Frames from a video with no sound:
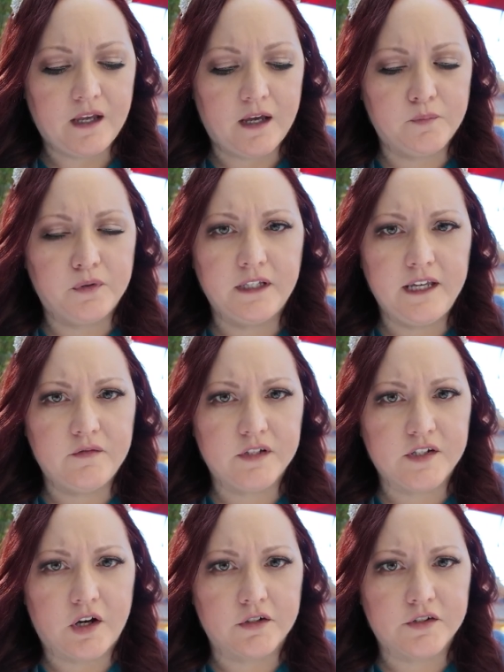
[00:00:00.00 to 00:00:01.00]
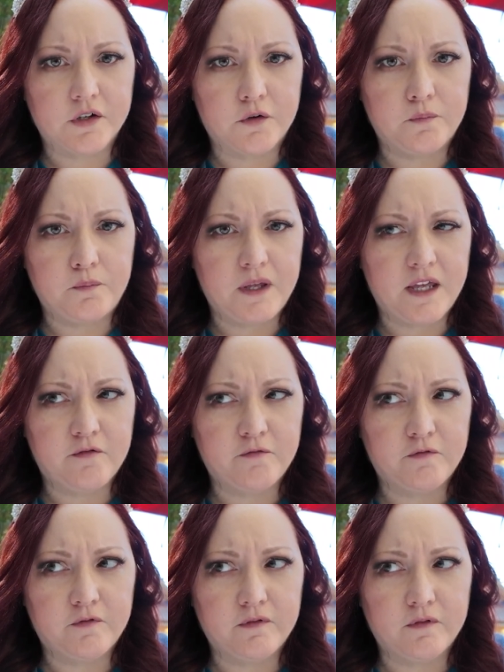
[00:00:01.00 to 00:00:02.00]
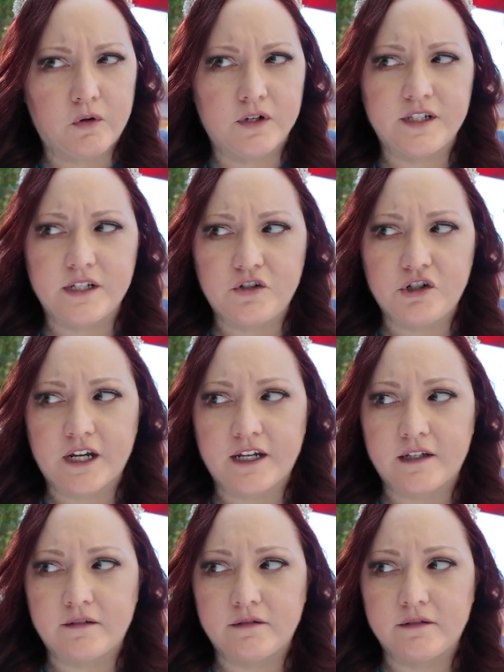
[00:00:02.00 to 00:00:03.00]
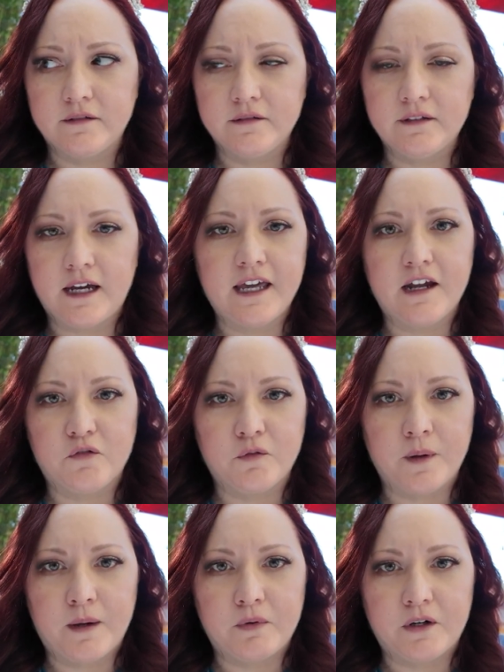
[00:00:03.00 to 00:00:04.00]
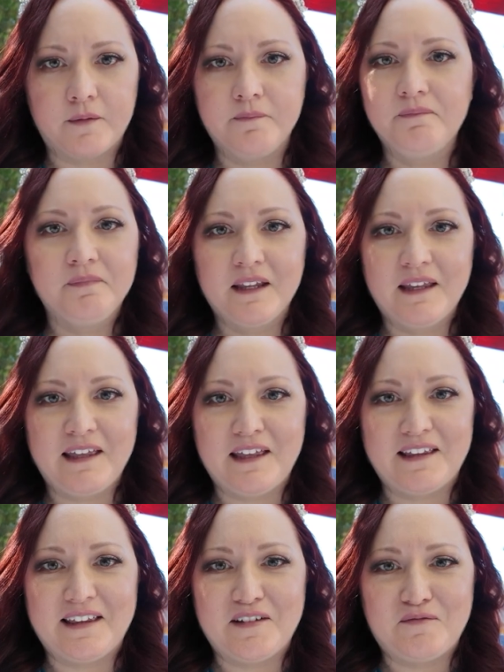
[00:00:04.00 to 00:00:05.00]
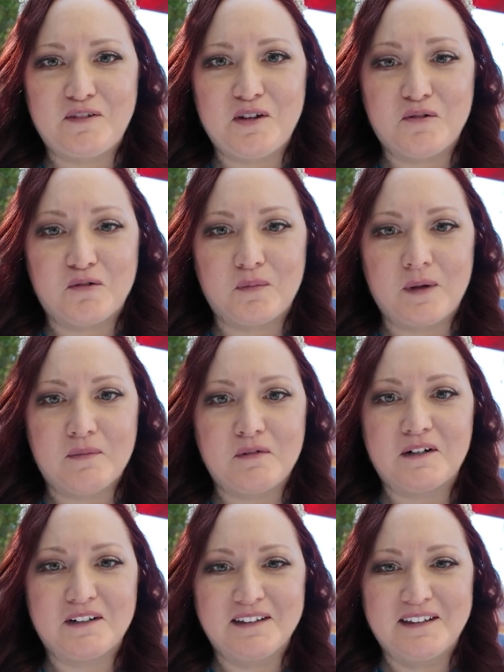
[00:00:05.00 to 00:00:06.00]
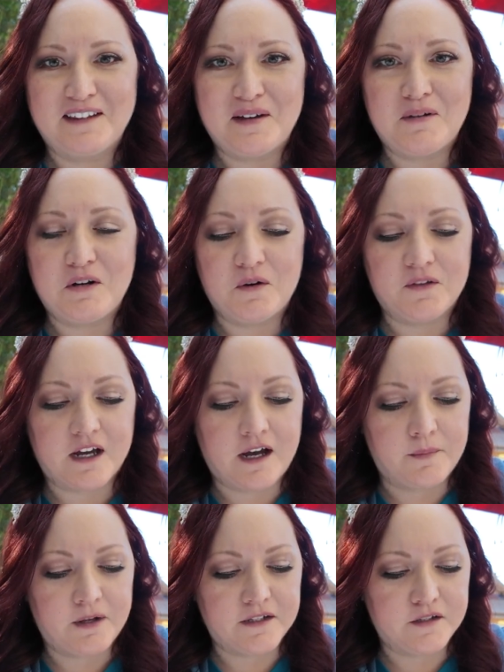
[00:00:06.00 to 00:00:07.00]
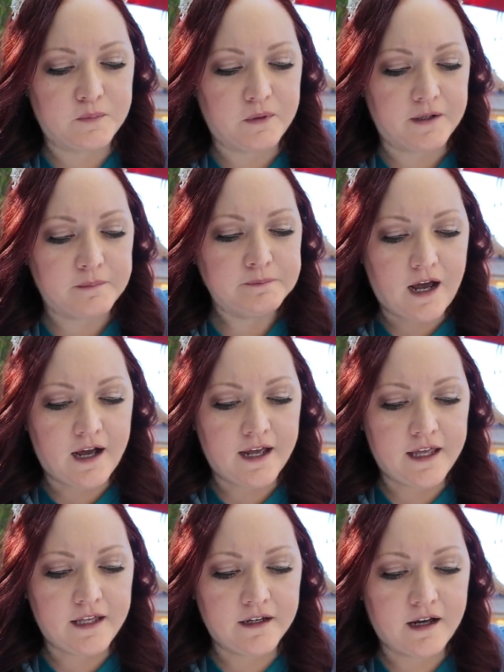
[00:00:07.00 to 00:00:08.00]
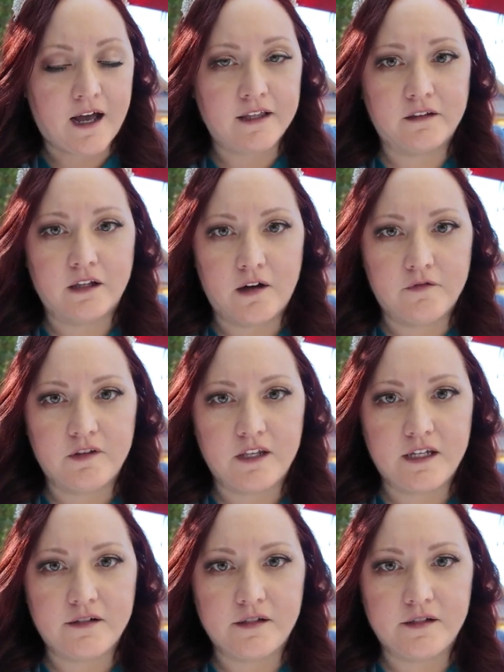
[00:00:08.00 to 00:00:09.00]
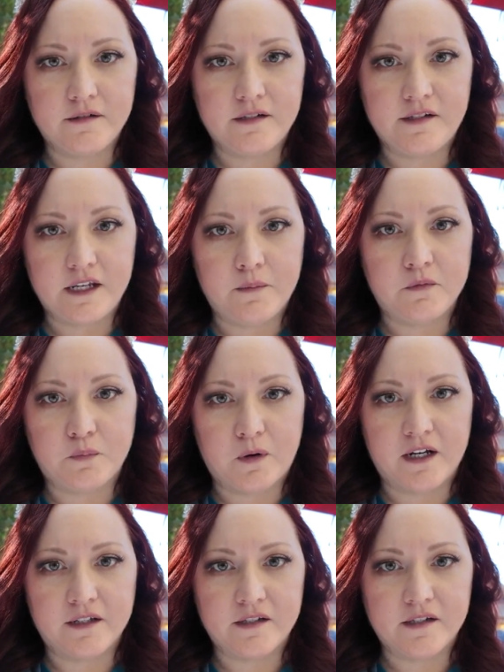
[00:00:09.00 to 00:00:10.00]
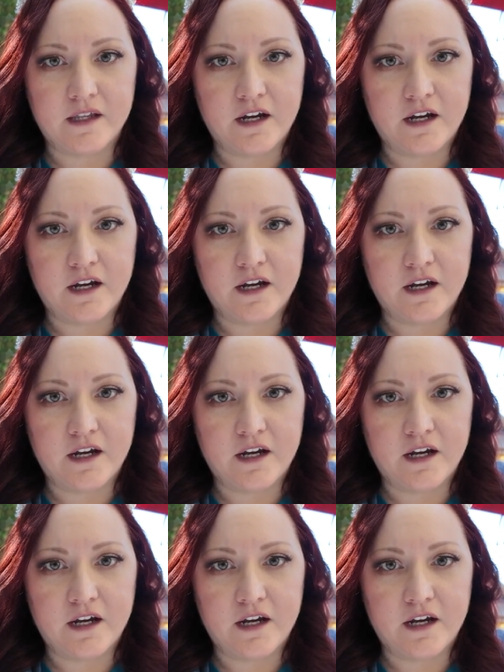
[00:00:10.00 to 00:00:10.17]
I believe it's also beef, or is it chicken? I can't remember. If you remember, let me know in the comments, but I love these steamed buns.